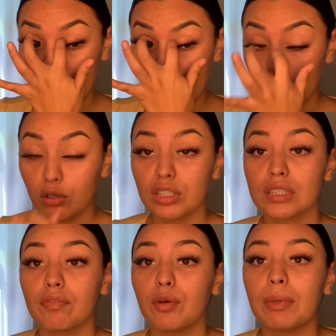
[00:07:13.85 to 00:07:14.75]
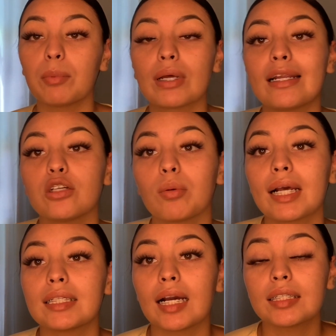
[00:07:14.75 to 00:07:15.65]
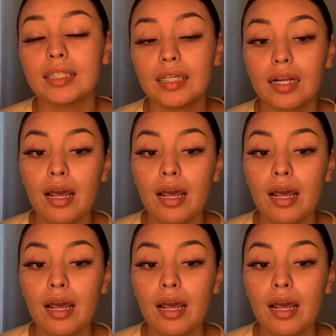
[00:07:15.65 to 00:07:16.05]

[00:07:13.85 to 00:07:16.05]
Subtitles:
I know there's a few people that don't like texting,